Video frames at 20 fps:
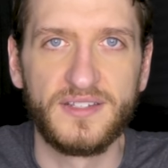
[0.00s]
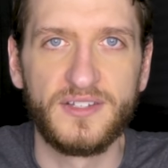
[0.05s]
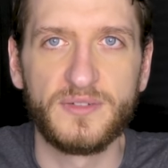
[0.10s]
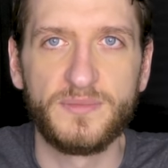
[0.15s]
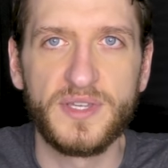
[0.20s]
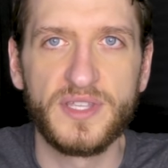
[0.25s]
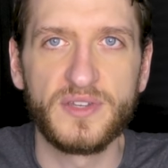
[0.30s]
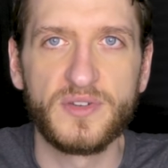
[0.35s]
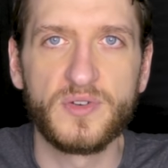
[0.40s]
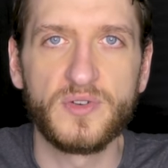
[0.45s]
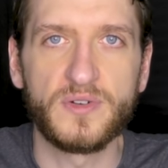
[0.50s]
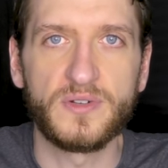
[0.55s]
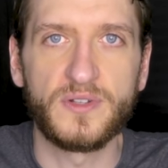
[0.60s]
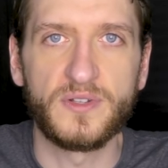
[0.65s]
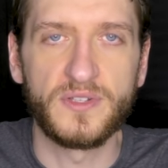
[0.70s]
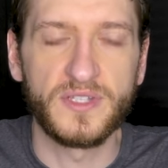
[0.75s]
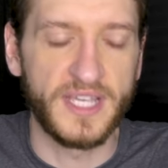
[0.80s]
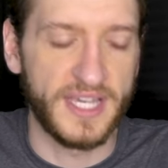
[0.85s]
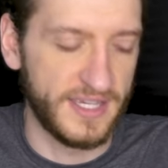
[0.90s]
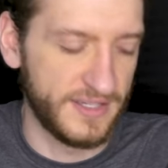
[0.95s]
You'll be the cool
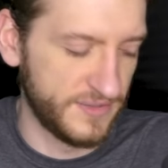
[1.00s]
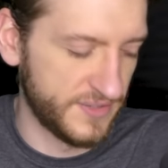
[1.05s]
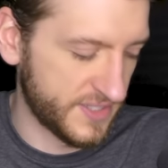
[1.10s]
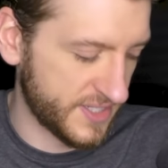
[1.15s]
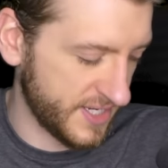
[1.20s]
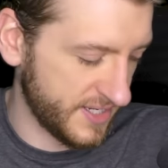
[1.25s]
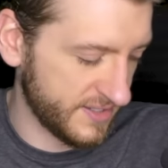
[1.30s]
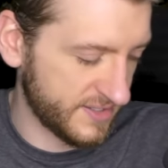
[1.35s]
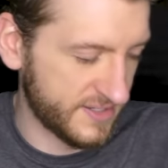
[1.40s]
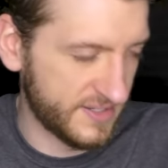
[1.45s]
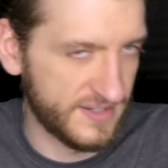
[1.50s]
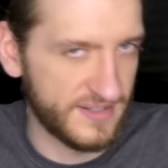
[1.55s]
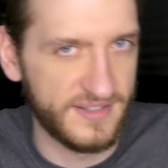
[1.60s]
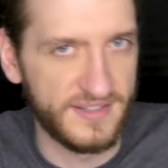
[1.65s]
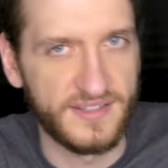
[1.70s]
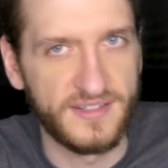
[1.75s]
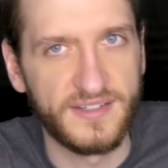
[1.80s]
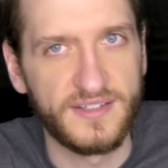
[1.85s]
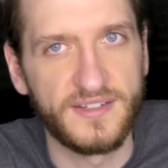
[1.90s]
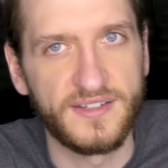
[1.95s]
old guy who skates.
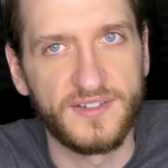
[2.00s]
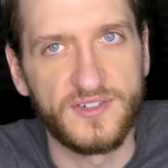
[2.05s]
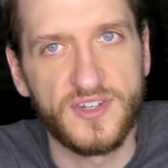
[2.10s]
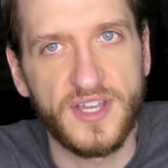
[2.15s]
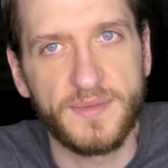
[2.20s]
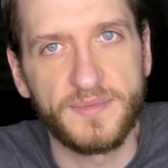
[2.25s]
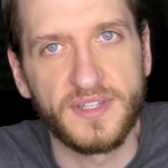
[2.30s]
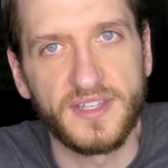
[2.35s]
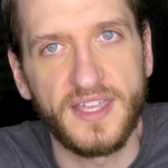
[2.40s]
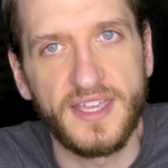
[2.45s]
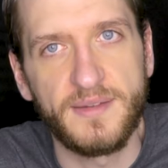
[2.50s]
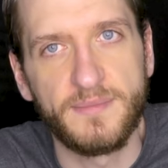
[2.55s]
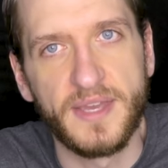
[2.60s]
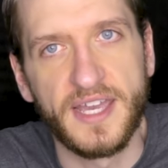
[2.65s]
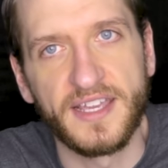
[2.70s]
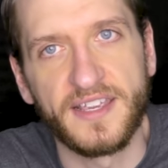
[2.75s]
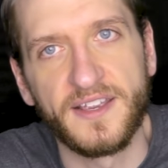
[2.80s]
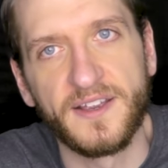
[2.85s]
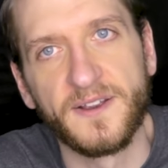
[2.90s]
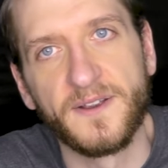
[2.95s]
I dropped a light
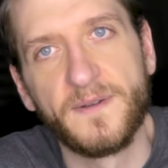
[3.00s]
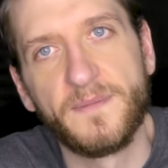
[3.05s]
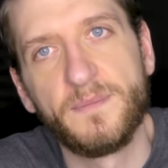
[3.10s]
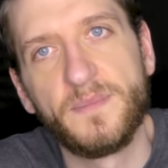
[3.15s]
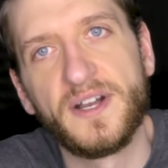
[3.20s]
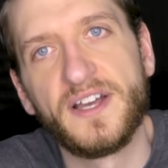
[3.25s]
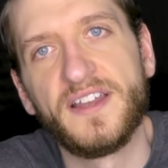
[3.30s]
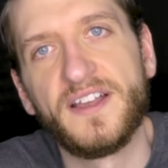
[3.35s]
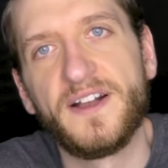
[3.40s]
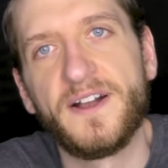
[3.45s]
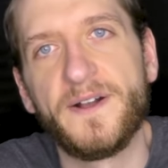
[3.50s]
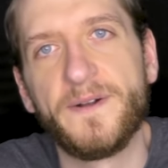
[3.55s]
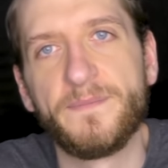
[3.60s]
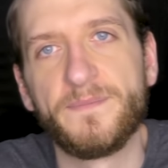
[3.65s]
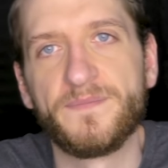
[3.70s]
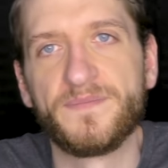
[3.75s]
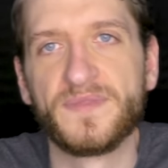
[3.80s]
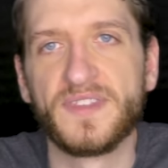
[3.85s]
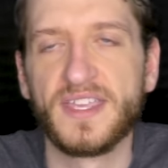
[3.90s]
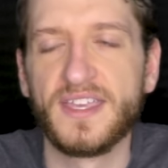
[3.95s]
back here. But
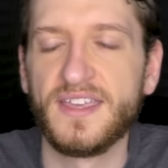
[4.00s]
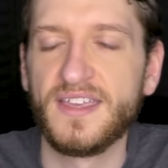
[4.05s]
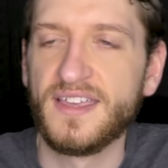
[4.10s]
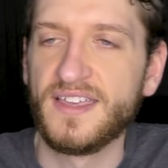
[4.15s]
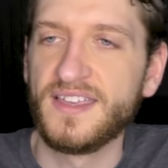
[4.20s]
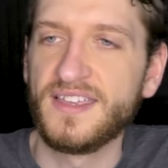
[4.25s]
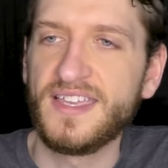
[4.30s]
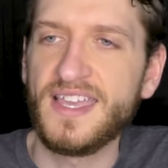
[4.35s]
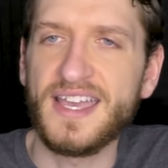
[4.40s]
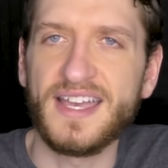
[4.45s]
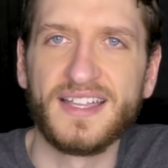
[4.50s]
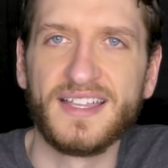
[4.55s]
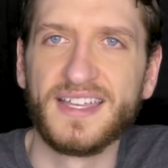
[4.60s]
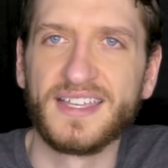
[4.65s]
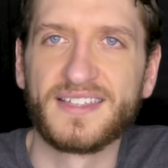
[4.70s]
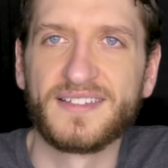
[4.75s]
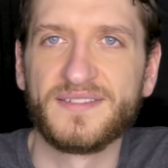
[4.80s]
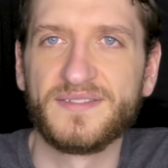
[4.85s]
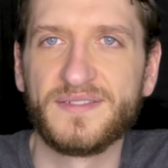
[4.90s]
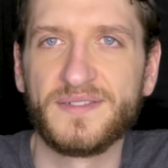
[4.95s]
um, yeah,
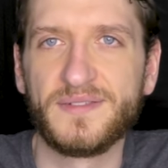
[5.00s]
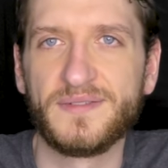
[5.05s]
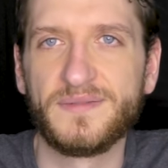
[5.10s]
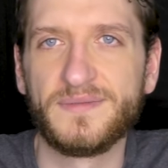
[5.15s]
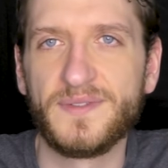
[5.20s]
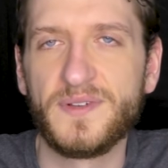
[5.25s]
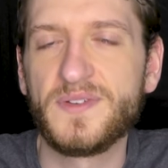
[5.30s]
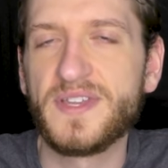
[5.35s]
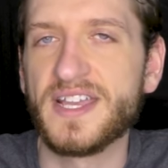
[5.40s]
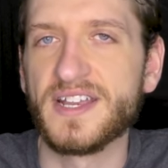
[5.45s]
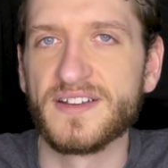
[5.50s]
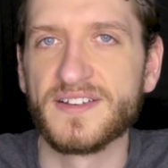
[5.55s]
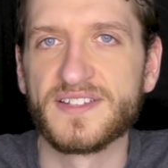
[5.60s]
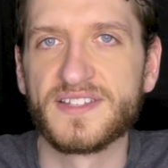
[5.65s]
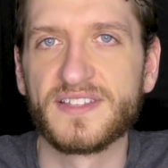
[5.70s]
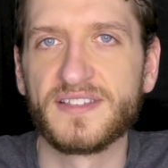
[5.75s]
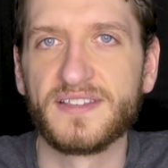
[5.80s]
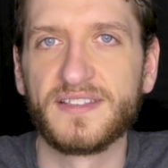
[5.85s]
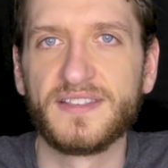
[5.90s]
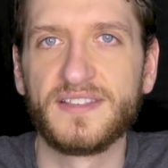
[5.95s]
like, who
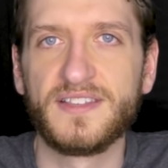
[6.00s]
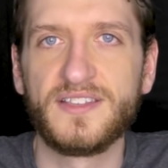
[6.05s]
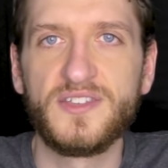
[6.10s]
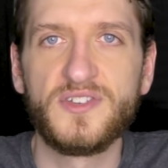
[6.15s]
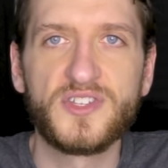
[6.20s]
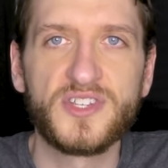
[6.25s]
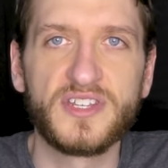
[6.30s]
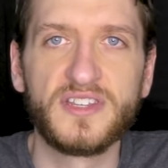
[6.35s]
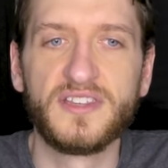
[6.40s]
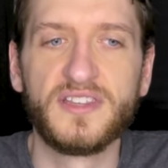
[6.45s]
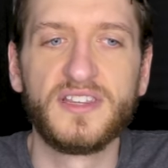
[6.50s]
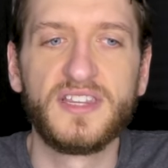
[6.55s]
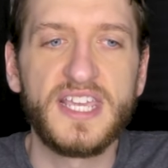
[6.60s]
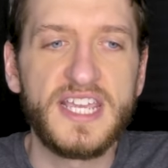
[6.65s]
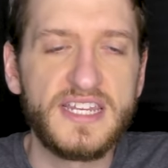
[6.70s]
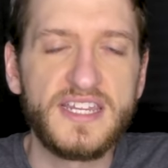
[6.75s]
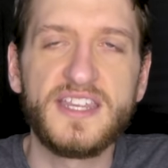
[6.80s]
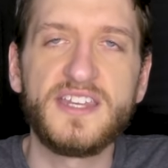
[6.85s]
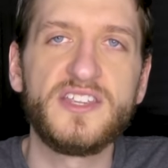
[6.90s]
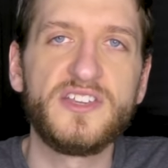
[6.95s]
cares? You should
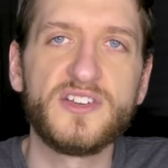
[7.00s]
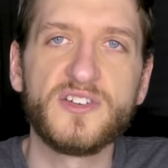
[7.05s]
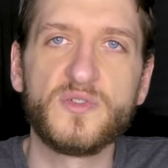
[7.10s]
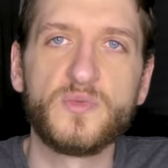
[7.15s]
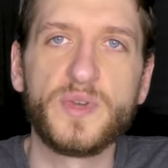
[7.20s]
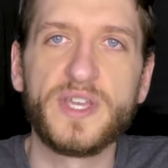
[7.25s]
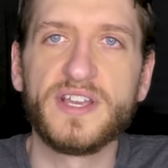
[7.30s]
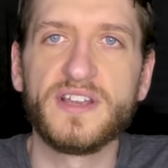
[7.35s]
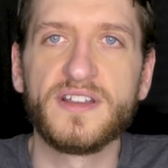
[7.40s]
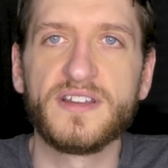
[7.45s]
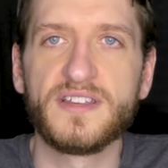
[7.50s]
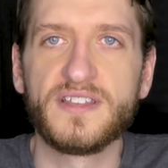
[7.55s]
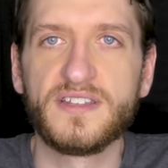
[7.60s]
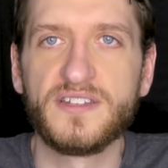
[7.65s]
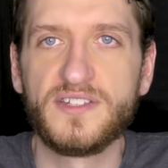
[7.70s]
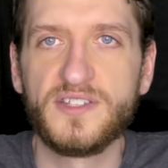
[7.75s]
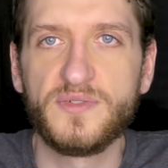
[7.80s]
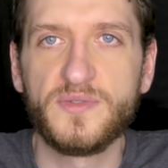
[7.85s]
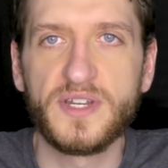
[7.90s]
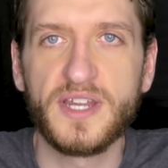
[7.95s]
lean into your
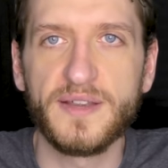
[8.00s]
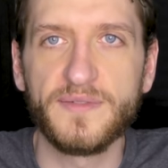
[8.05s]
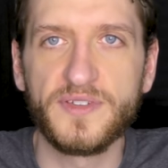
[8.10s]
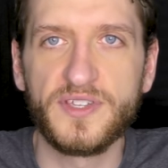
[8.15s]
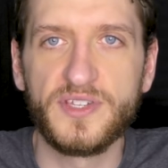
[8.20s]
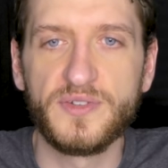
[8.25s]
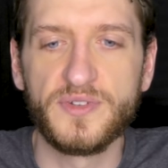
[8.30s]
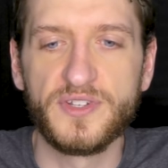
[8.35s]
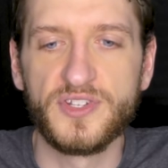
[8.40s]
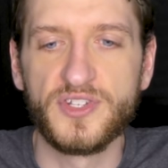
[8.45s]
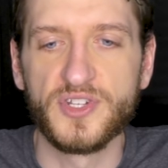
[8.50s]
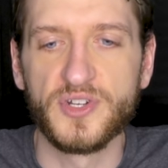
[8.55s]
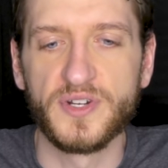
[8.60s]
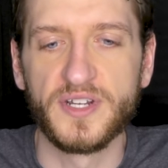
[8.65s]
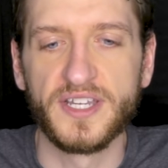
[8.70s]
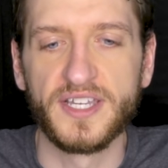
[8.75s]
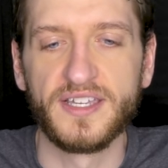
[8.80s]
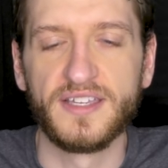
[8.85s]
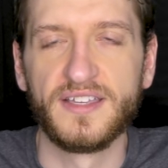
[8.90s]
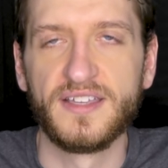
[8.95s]
weird, do whatever you
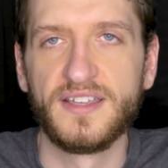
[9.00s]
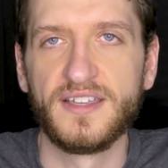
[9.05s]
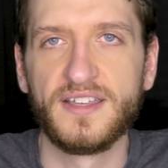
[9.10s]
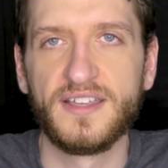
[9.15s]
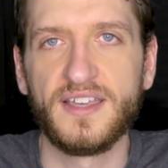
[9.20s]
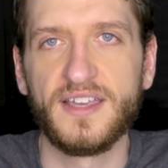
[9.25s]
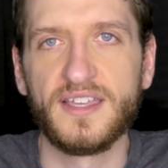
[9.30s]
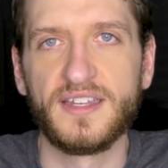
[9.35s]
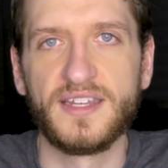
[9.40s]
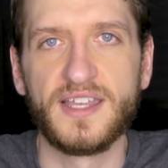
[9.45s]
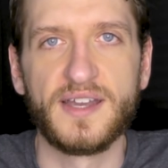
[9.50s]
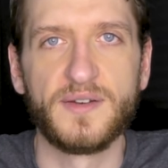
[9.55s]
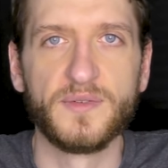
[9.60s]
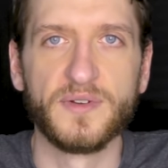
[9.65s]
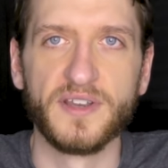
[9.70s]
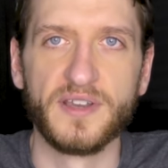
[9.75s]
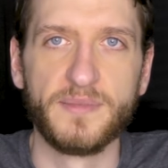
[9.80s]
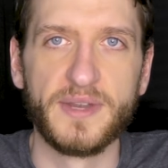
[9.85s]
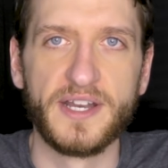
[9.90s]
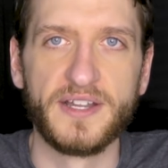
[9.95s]
enjoy, and not
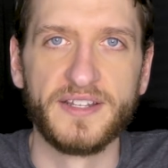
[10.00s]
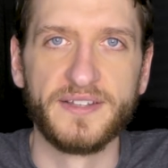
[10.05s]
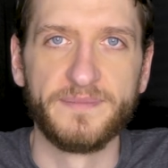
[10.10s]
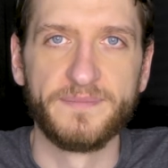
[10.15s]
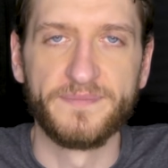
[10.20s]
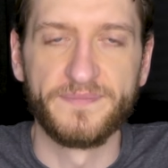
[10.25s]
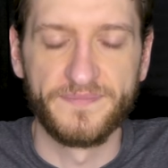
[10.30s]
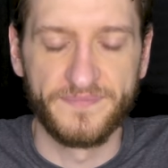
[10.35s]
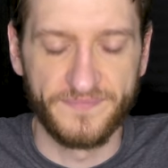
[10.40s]
worry about it.